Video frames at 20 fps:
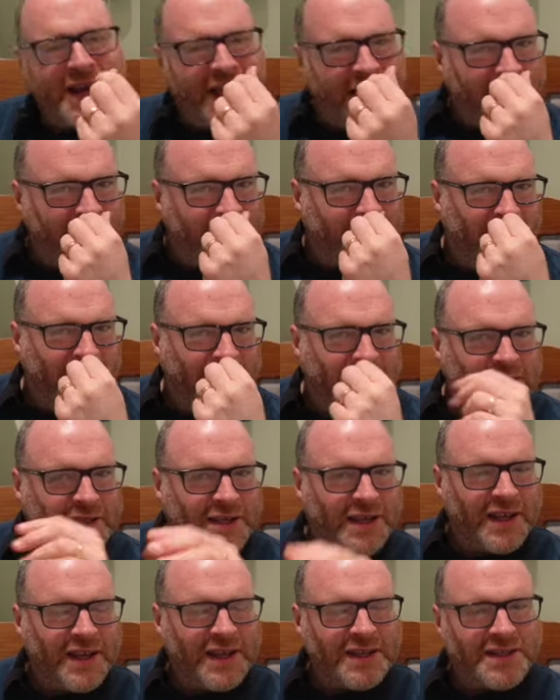how
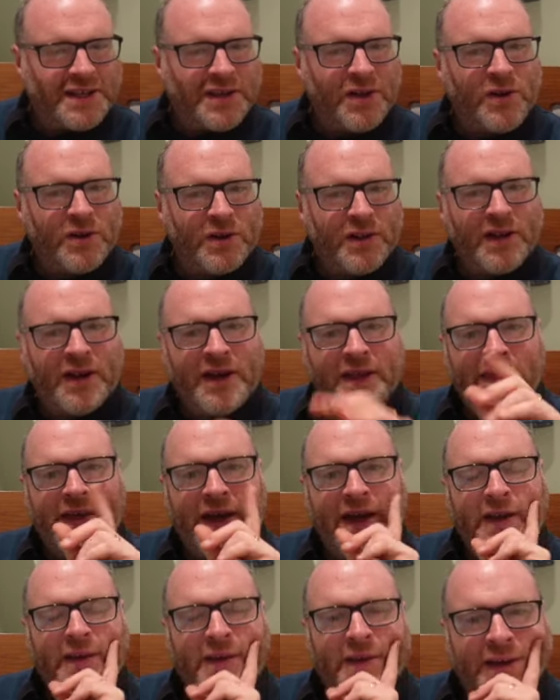it's got like
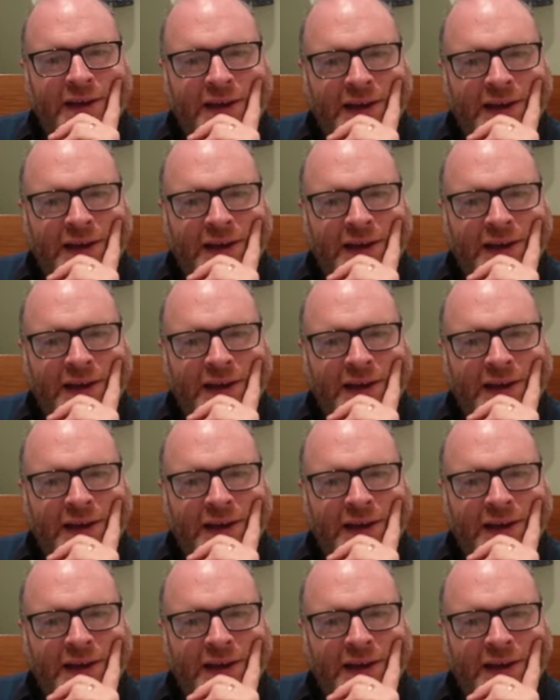that.